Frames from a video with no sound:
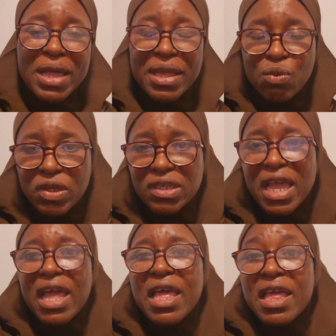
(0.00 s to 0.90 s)
he was
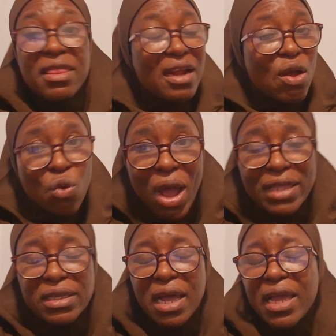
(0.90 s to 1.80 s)
there. There are
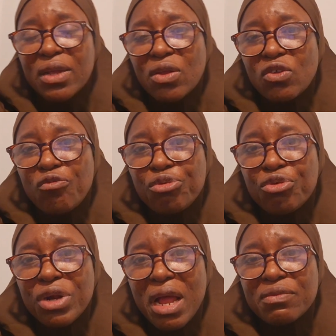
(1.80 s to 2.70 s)
quite a lot of
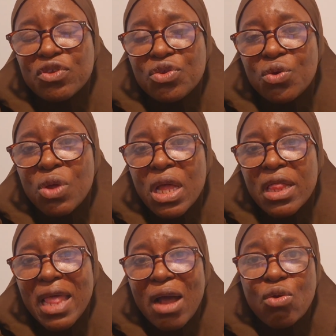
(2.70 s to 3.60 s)
programs,
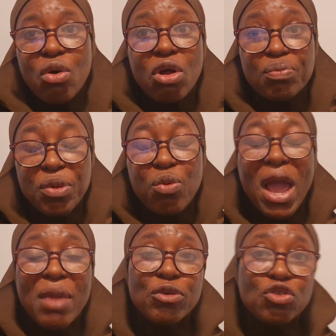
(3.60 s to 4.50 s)
that go on. People
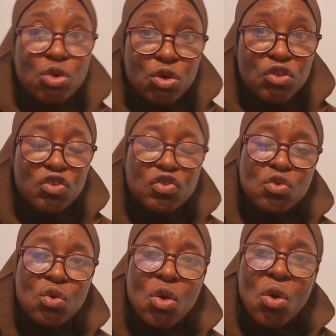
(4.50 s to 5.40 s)
are able to go to
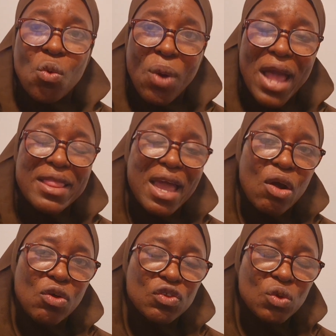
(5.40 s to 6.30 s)
school while they
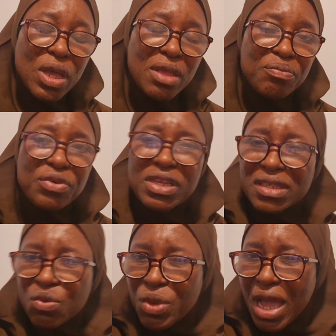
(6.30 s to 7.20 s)
are also in
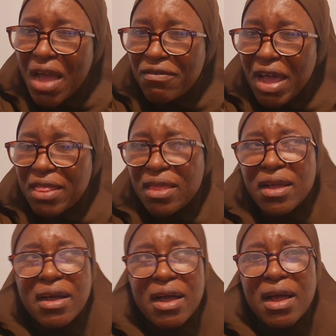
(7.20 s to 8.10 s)
prison. We have, I think,